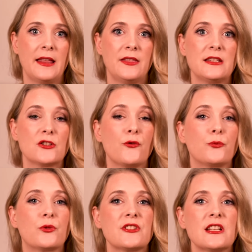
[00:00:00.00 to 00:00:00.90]
This
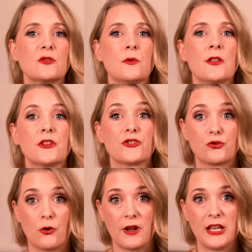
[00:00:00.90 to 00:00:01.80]
often presents with
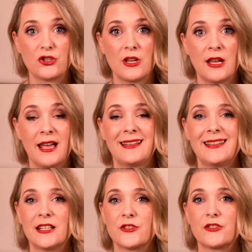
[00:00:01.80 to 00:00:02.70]
strong itching and
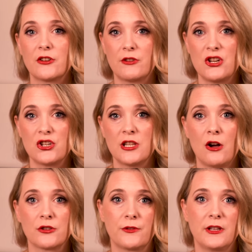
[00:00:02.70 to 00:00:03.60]
yellow secretion
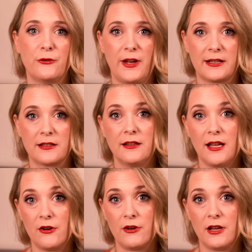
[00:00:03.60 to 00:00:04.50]
out of the affected
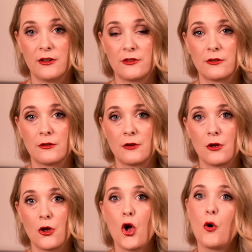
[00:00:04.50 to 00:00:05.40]
areas.
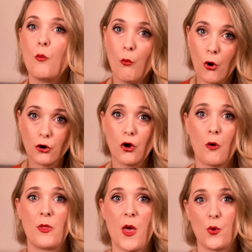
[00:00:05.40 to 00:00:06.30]
More
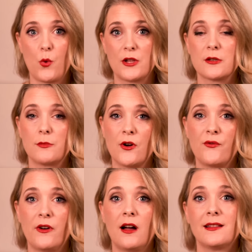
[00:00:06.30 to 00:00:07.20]
common than the ones above
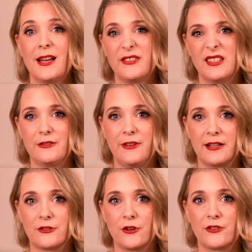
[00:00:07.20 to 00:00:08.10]
are lifestyle
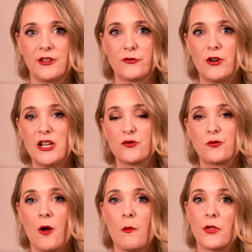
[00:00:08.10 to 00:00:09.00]
factors that range
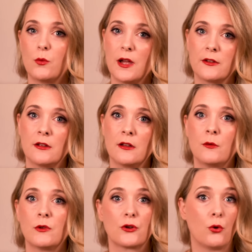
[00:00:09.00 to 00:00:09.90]
from the weather,
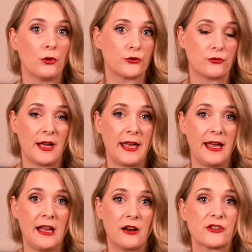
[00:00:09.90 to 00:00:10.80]
with cold and dry
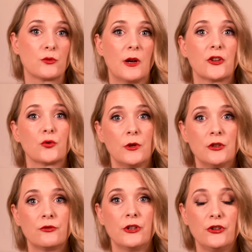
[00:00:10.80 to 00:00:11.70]
air, as well as
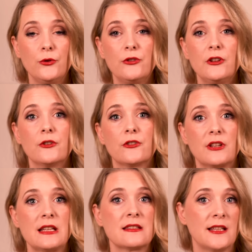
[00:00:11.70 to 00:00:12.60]
wind reducing your
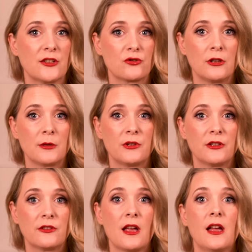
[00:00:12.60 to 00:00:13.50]
skin's natural lipids,